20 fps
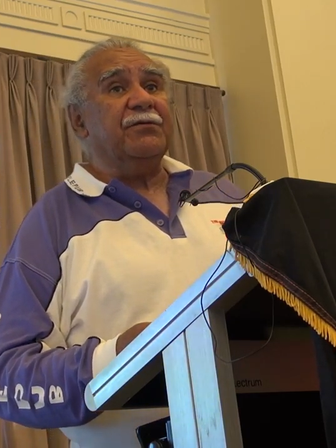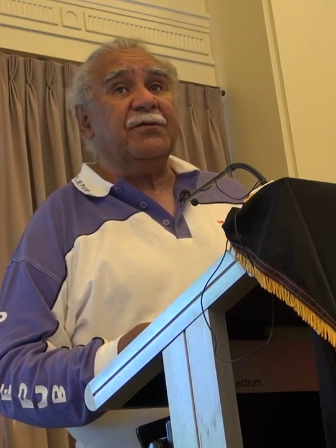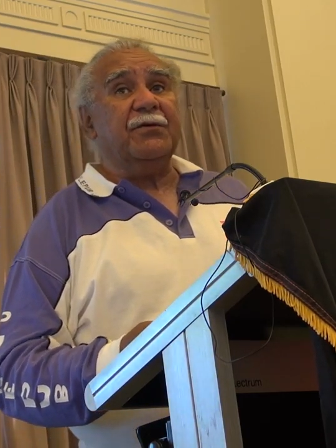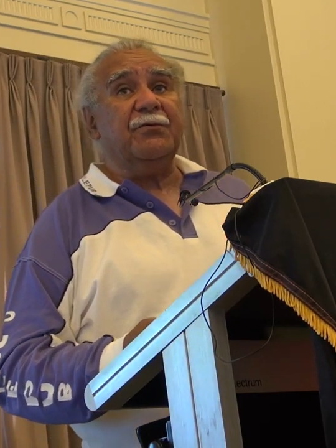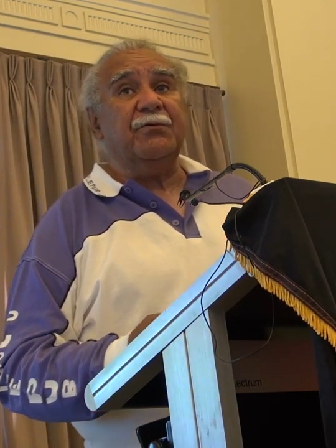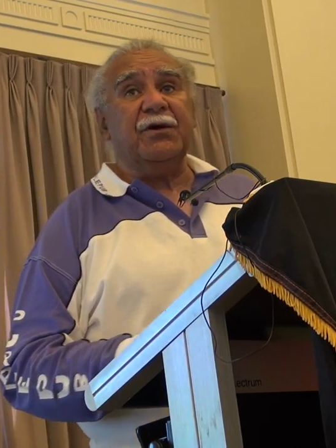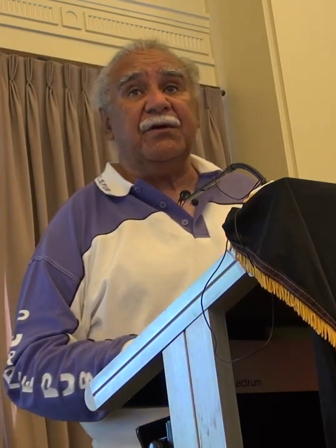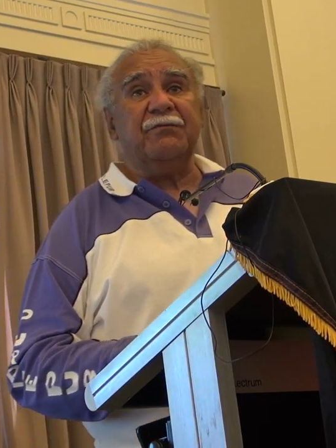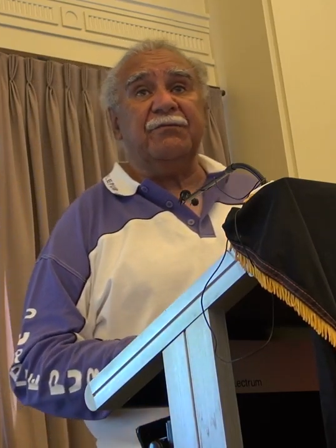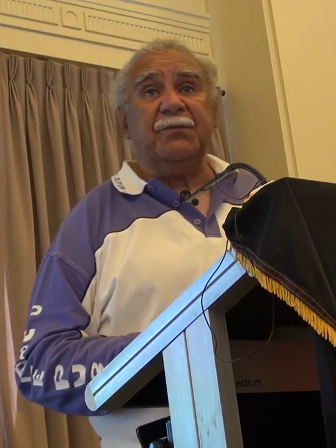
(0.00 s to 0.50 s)

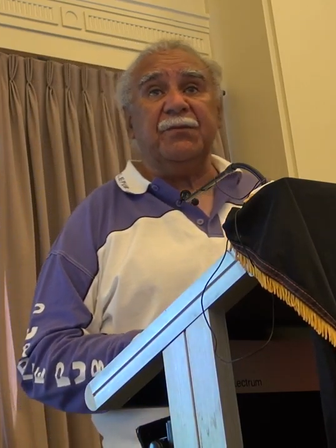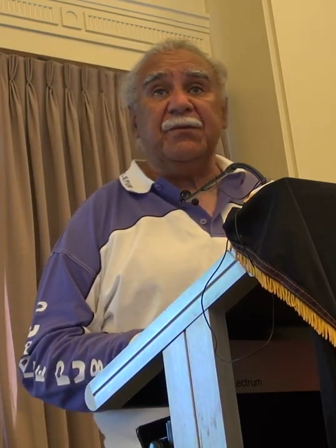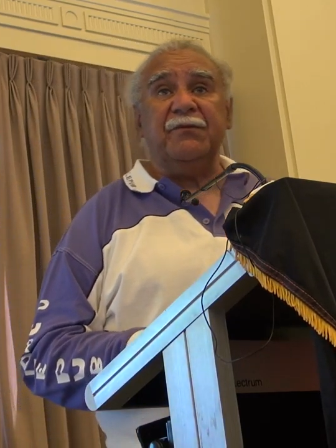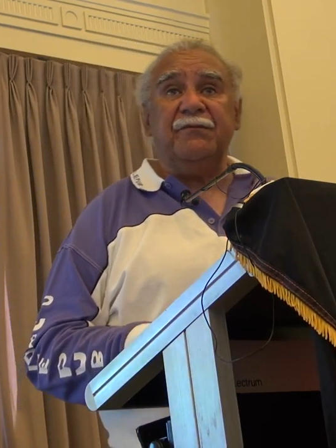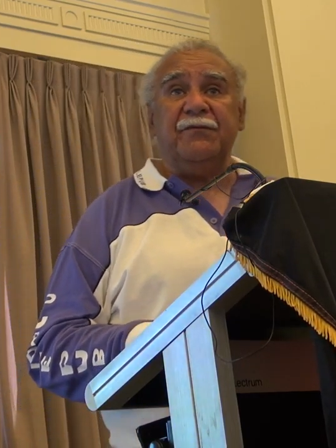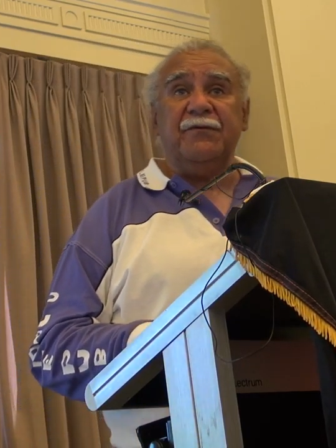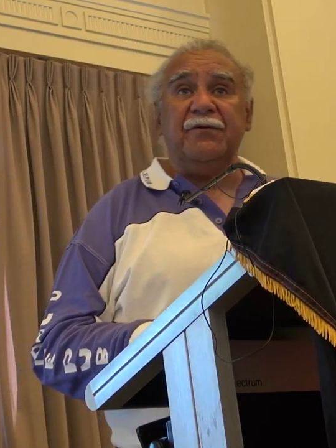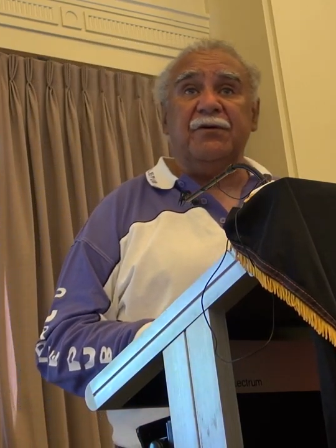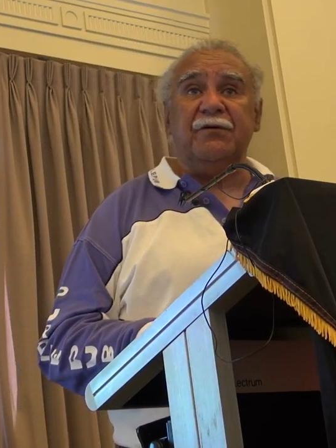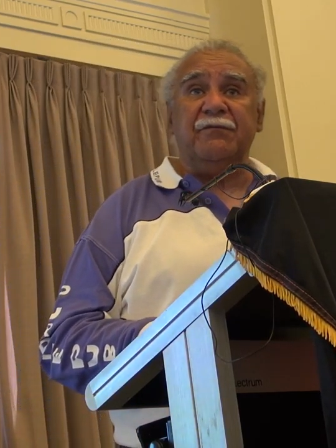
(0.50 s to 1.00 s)
So we have to be
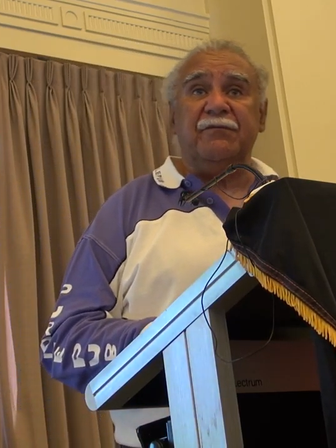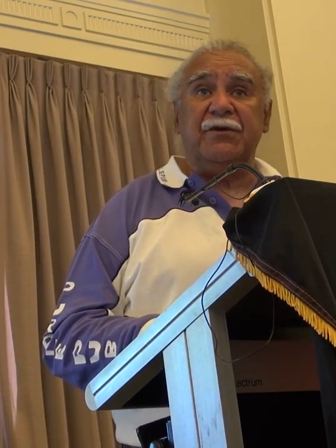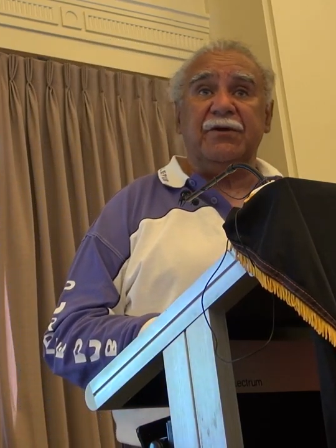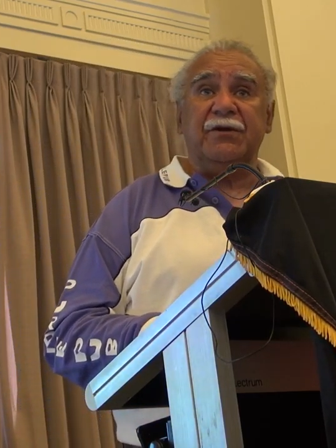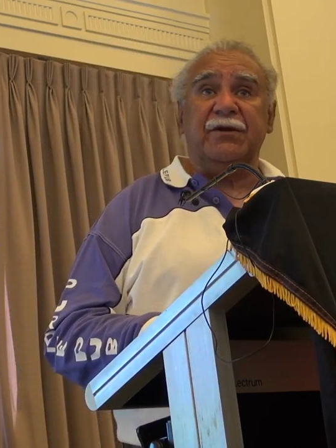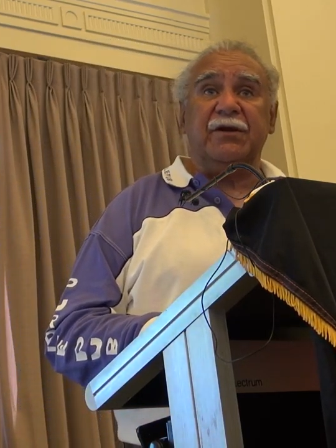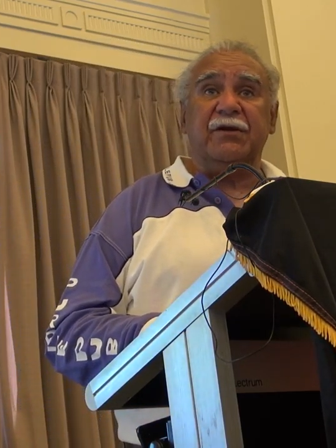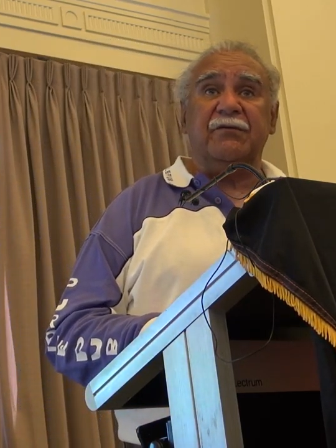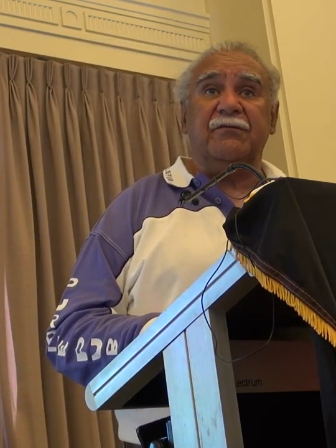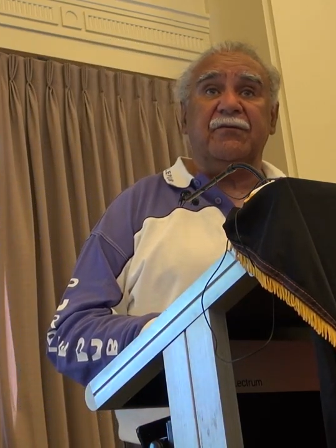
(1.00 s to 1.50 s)
very, very
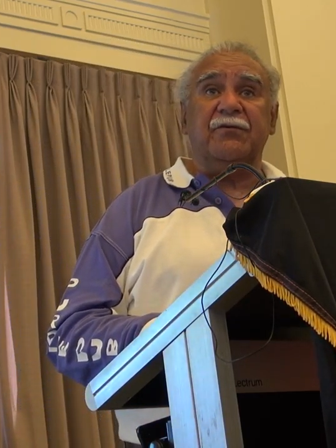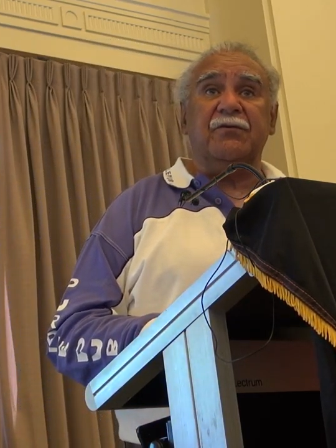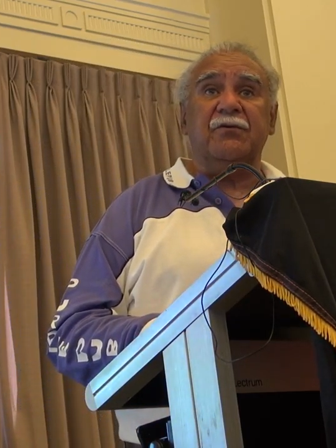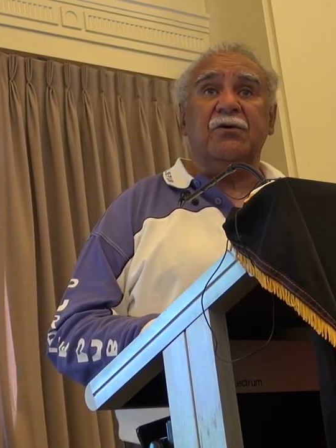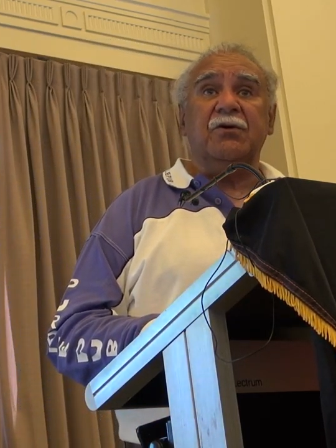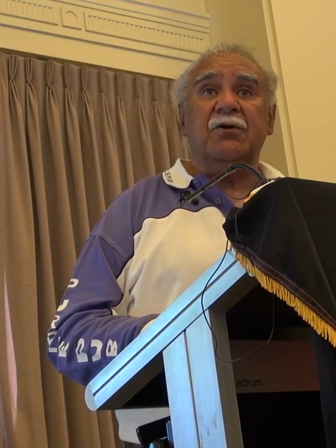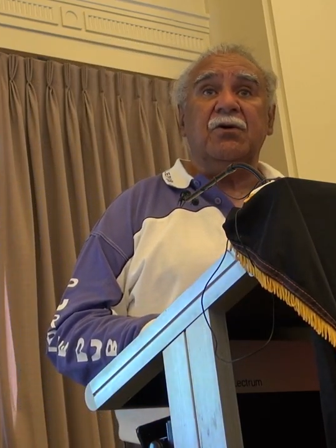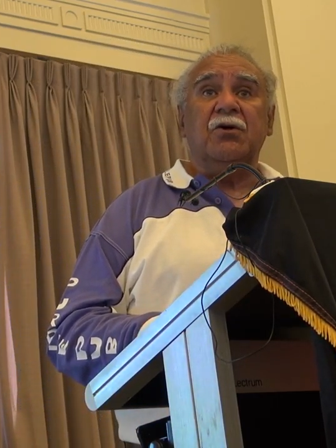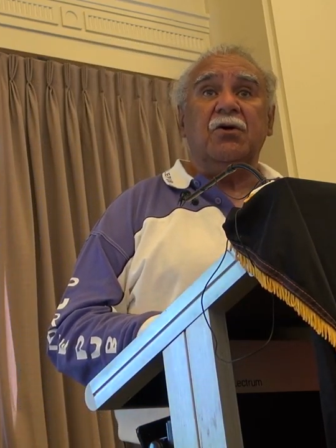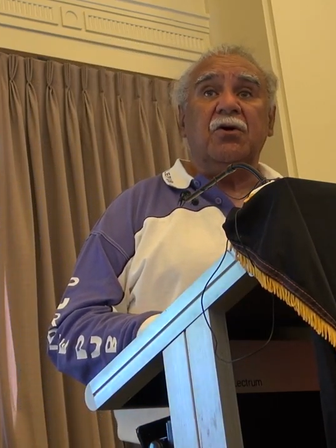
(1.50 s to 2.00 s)
careful
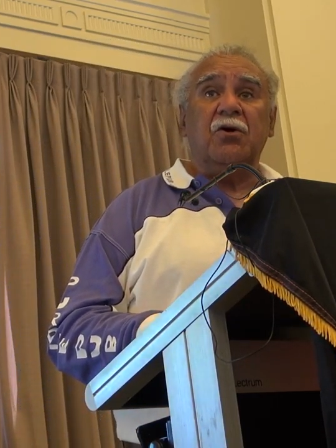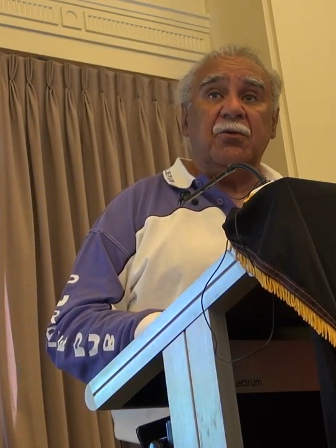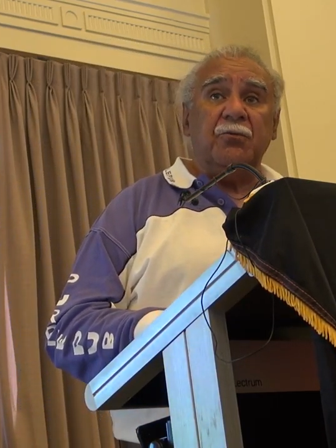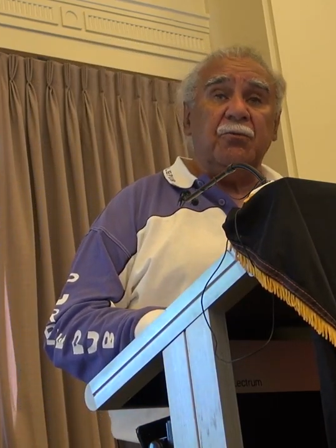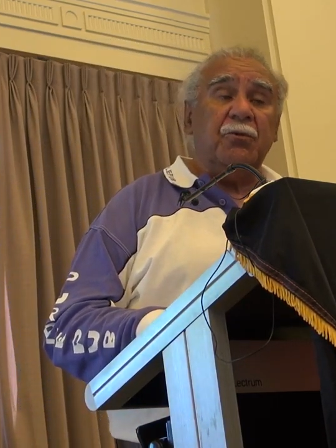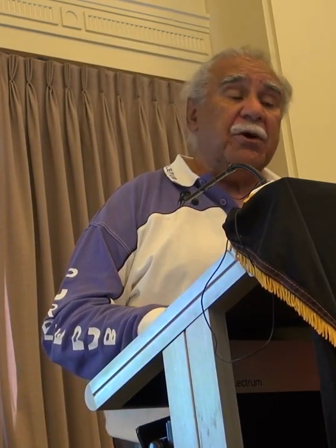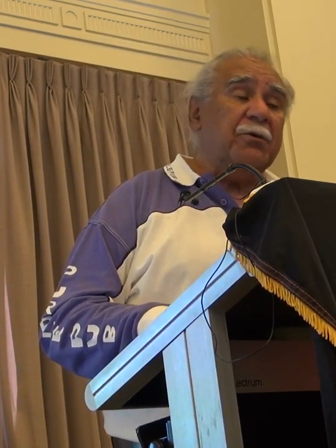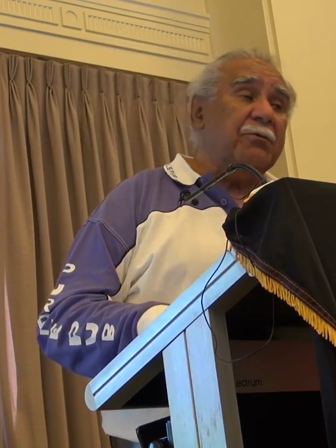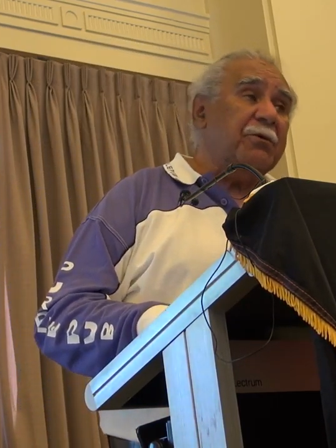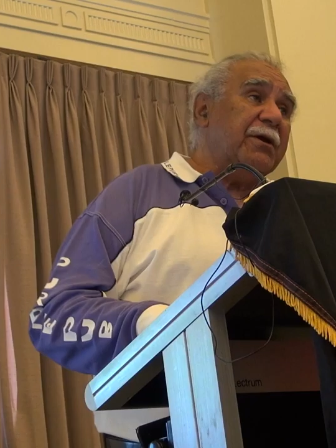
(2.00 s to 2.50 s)
on
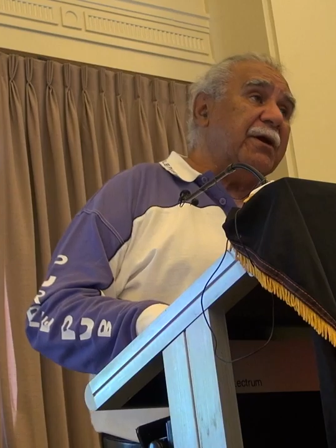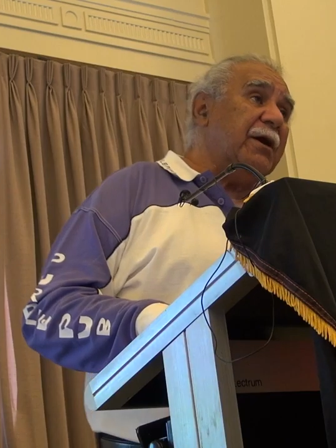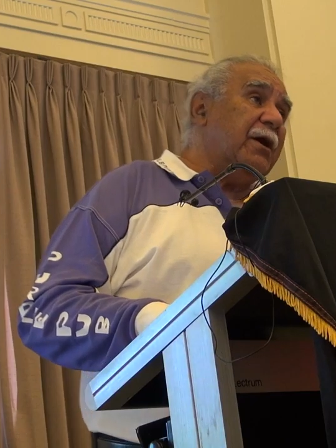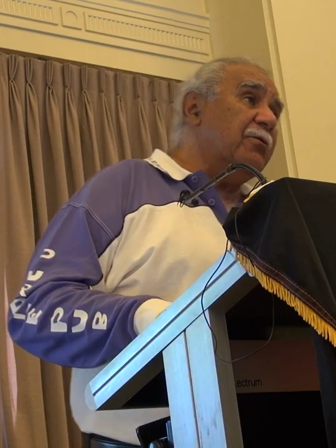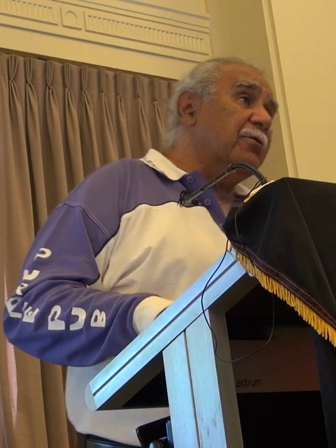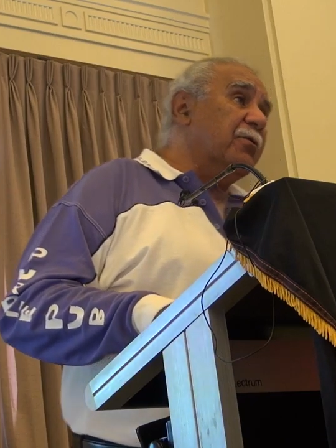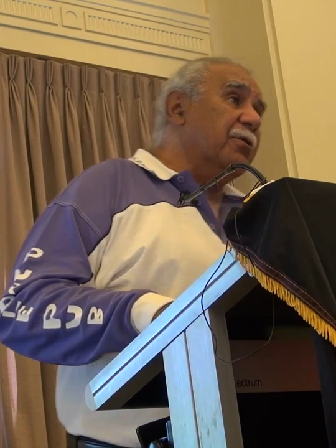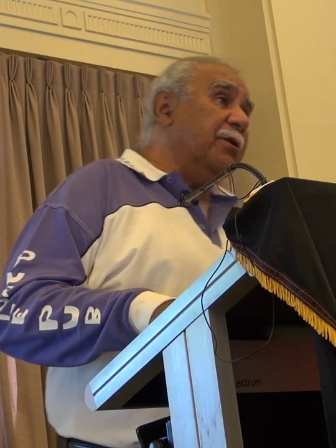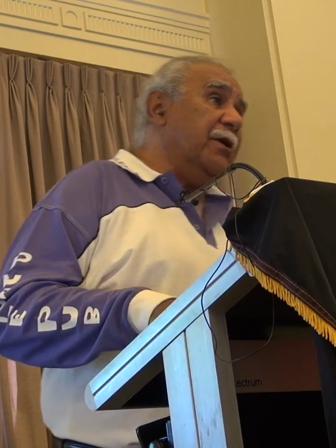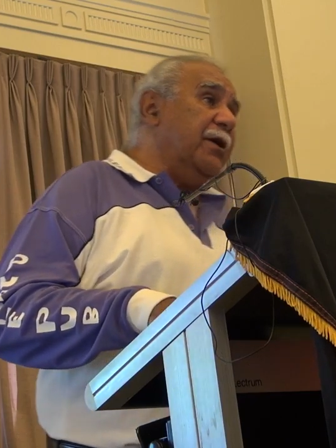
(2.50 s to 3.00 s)
where we
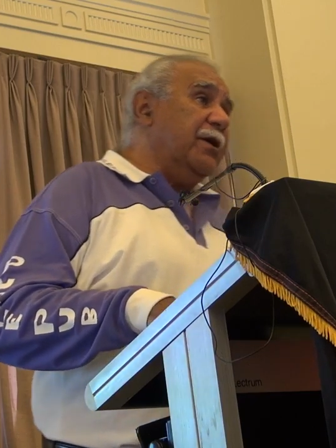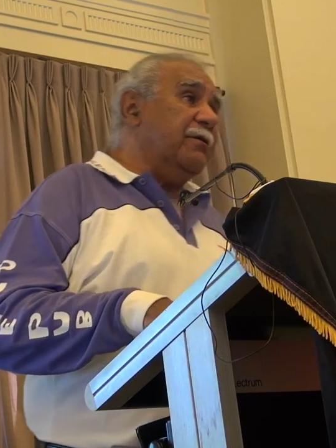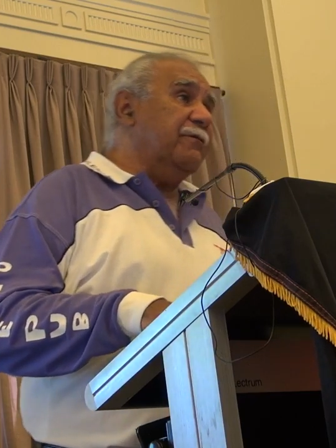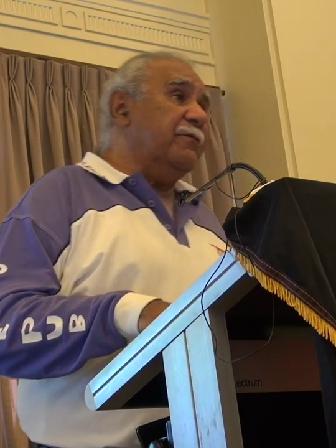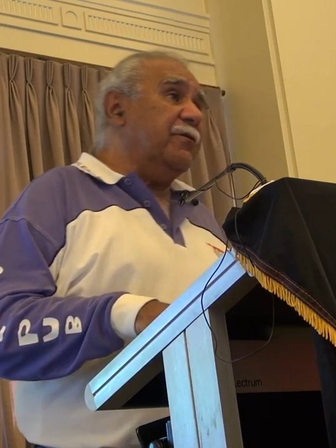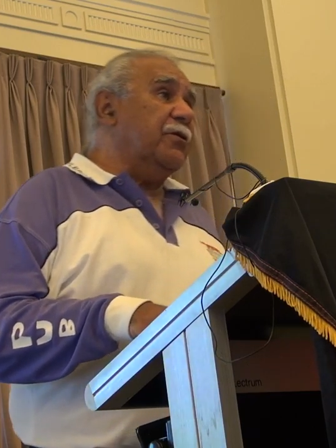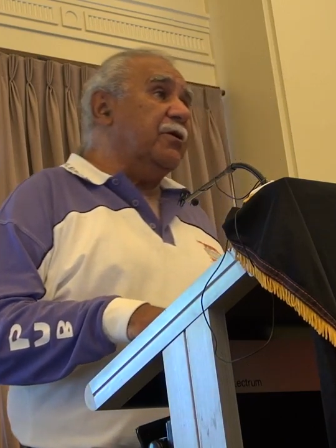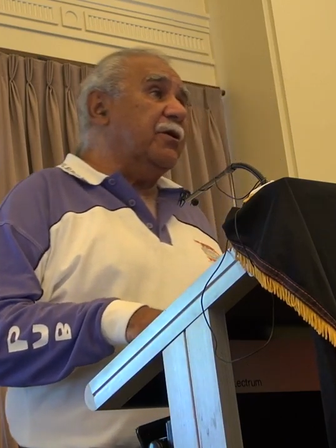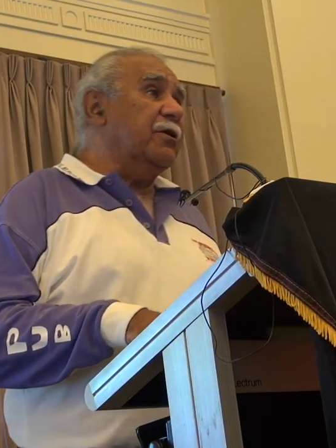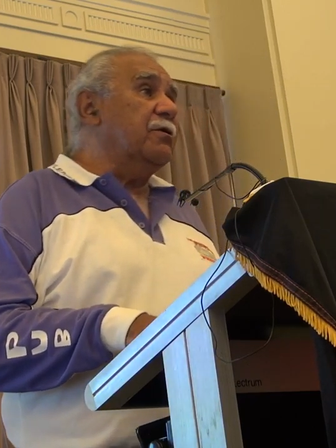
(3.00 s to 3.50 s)
go on native
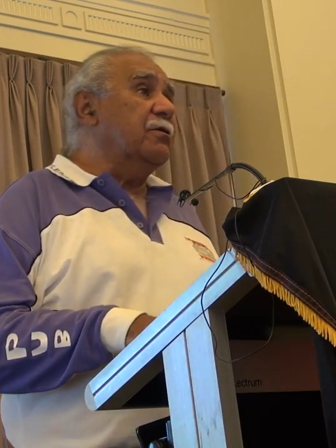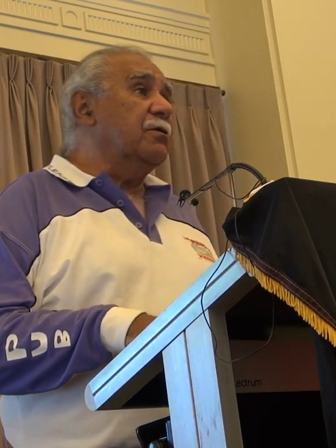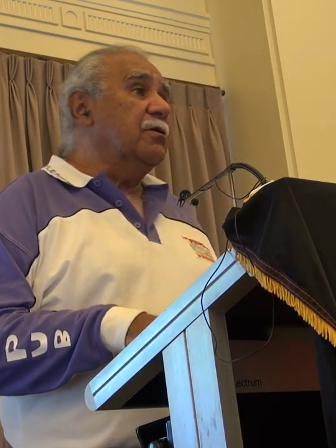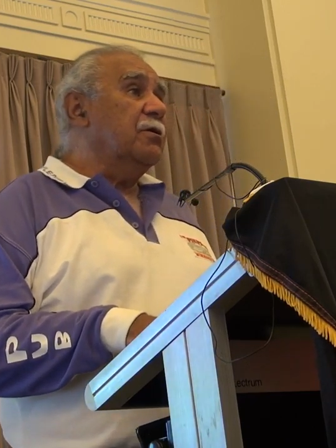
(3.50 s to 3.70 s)
title.